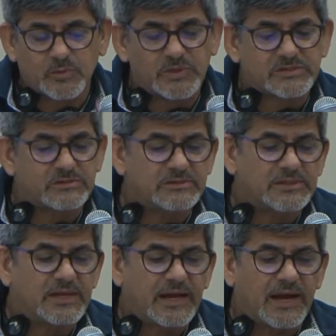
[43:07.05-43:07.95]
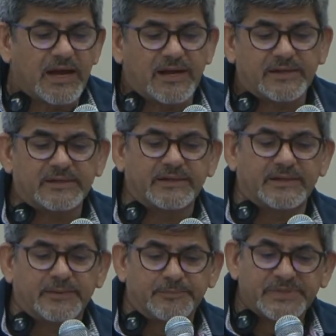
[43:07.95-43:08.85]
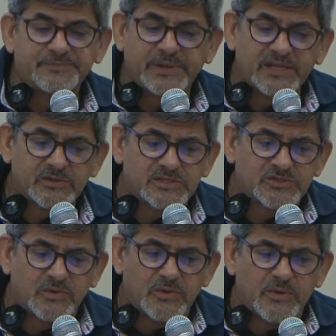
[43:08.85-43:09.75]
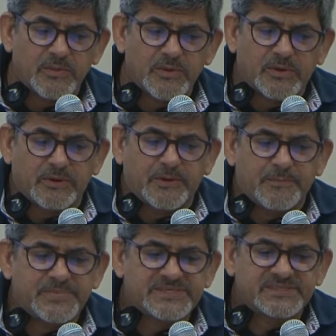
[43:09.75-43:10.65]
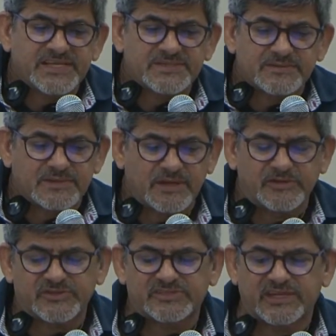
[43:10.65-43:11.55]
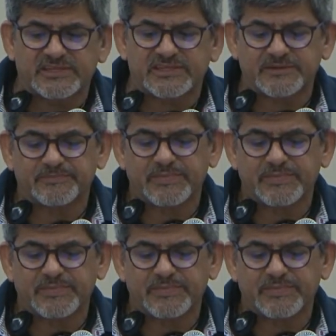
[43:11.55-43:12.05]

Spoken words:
questions are prepared in the business understanding.